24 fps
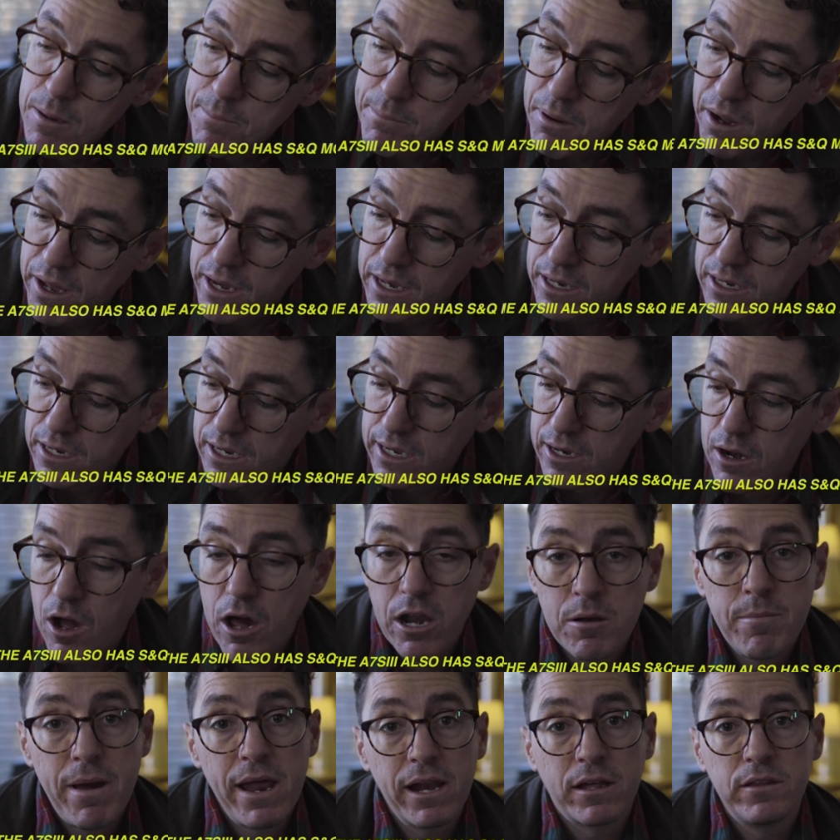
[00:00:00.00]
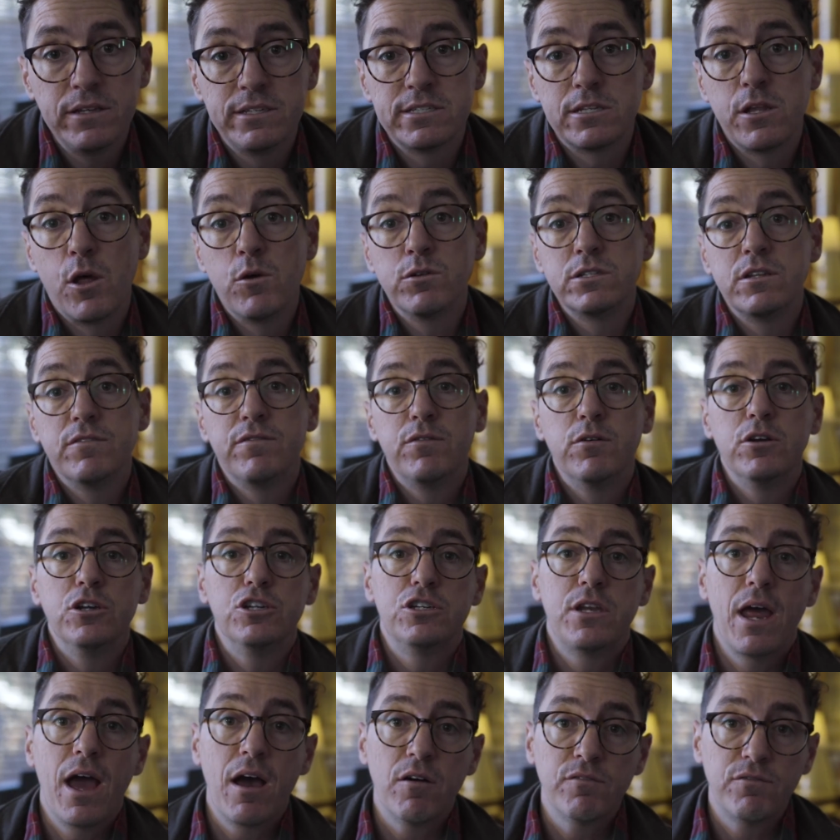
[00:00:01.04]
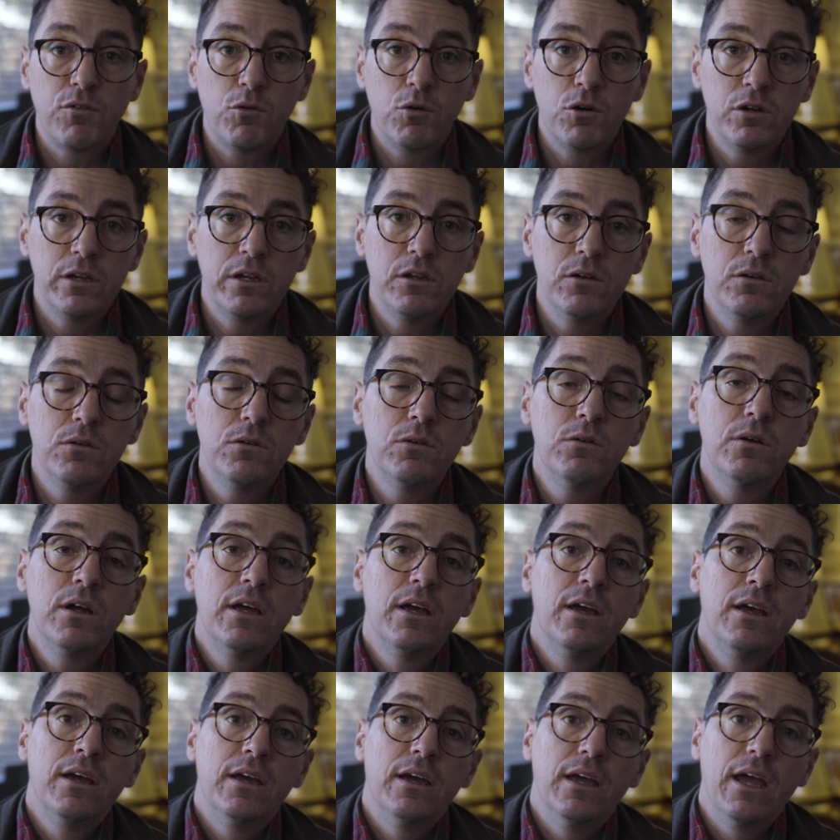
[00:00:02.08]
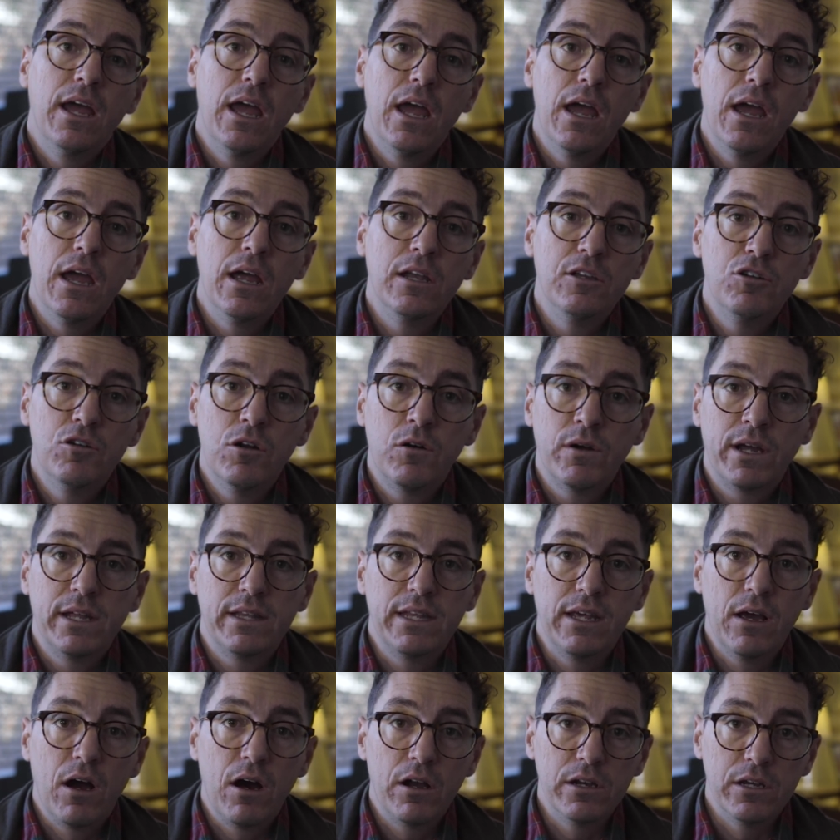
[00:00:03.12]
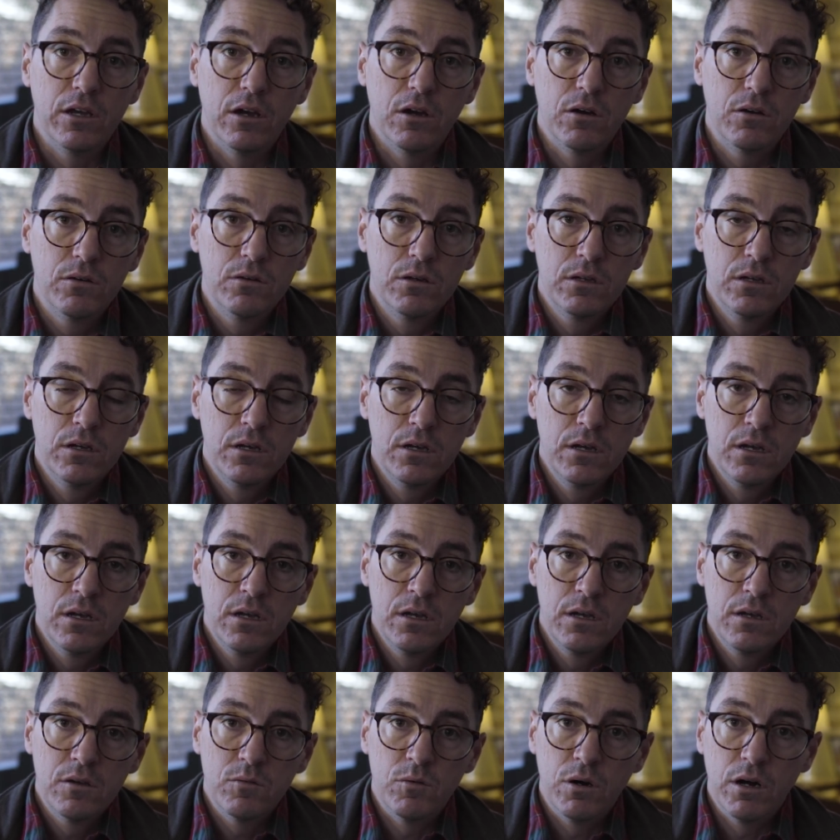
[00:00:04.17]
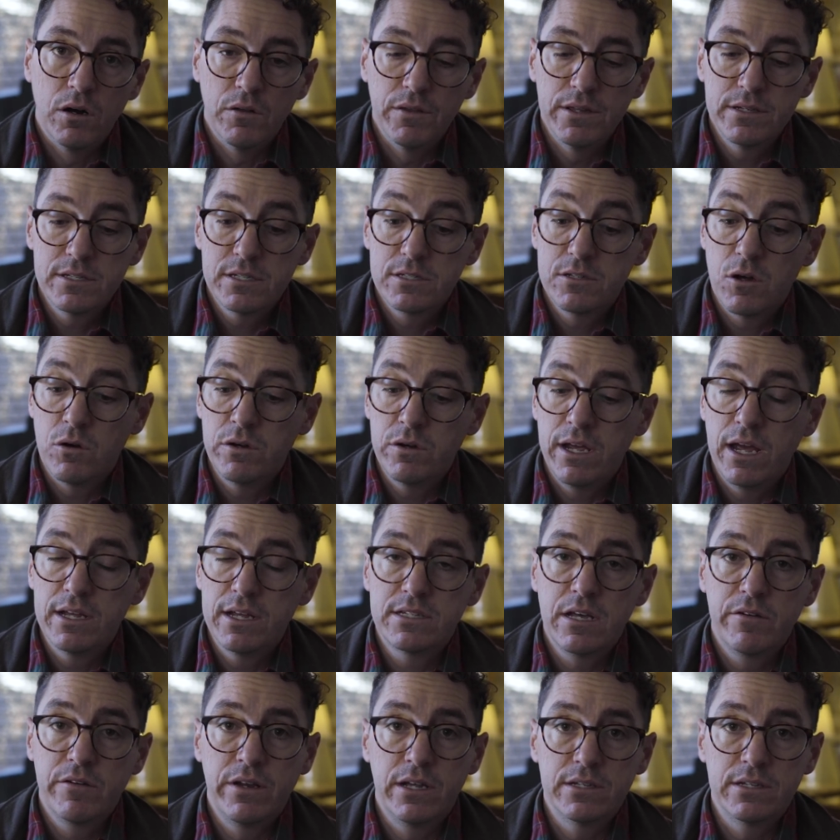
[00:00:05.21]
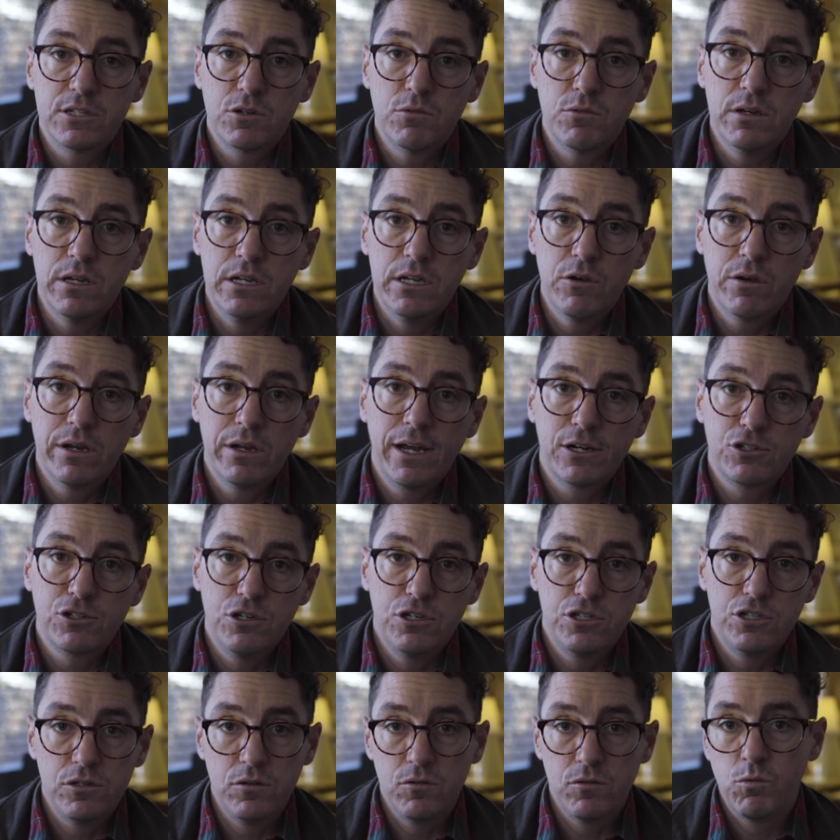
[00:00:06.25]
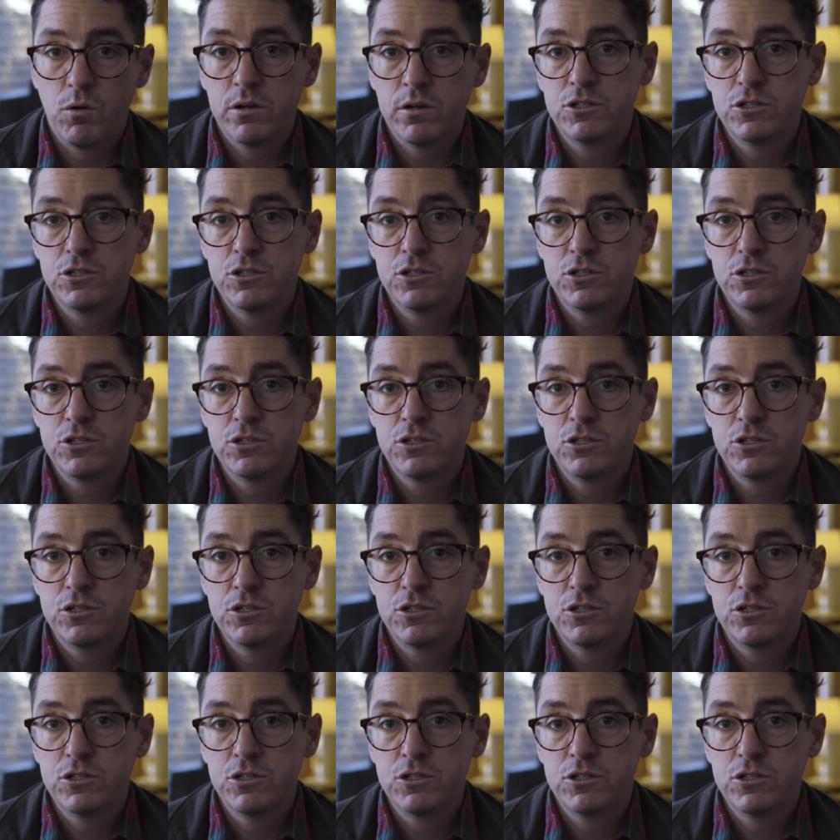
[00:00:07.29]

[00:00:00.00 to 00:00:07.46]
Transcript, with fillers: But it automatically slows the footage down for you and you don't get the audio. Well, this Sony a7S III, you can actually shoot